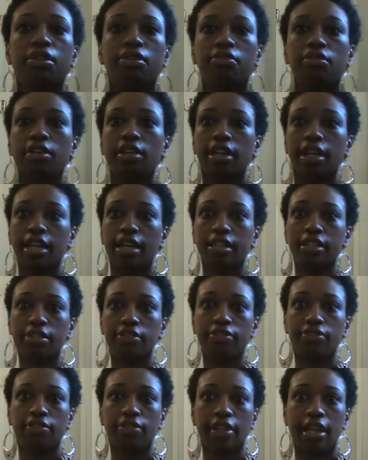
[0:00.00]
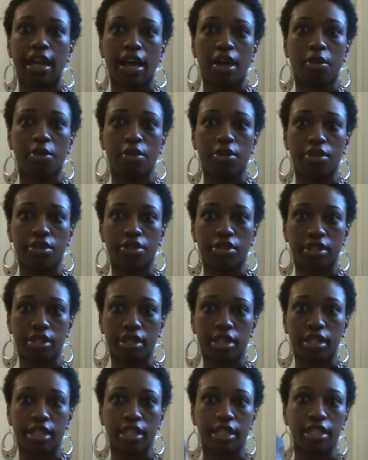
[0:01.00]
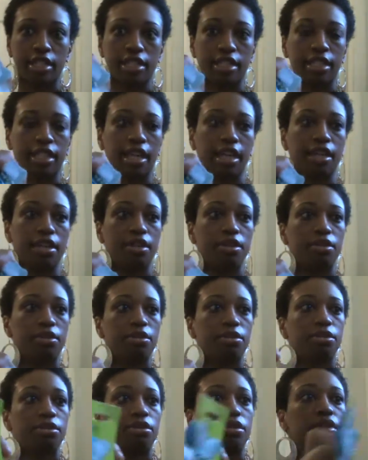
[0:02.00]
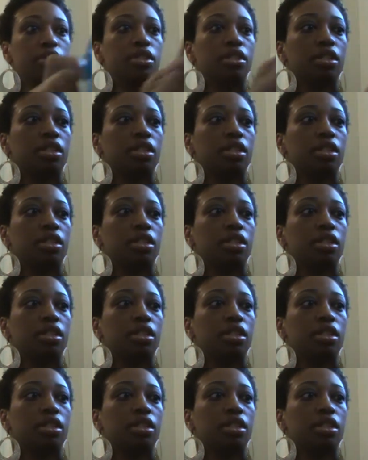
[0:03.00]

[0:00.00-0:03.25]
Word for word: different kinds of flowers and things that I use.